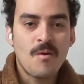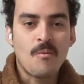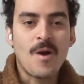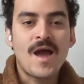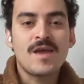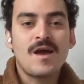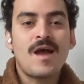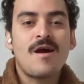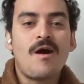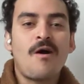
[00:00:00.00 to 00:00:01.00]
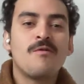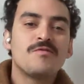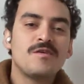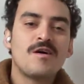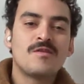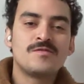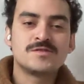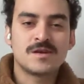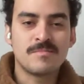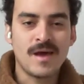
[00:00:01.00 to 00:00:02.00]
Why all the
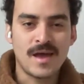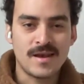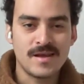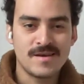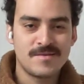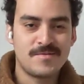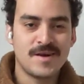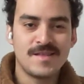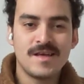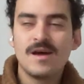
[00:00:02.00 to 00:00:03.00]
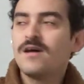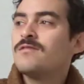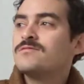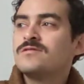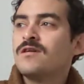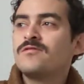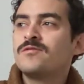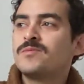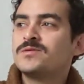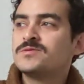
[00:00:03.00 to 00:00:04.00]
others are bad, right? All the other
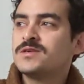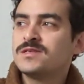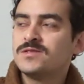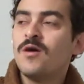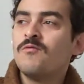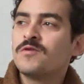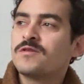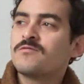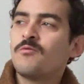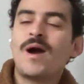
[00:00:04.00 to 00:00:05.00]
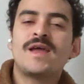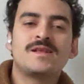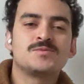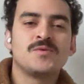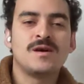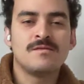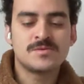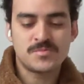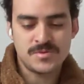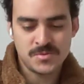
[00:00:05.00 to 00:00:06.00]
opportunities don't work quite as well as
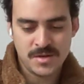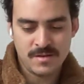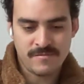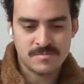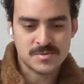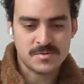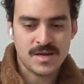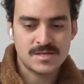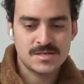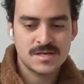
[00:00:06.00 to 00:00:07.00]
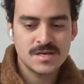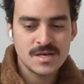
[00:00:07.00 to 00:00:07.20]
we're doing it from scratch.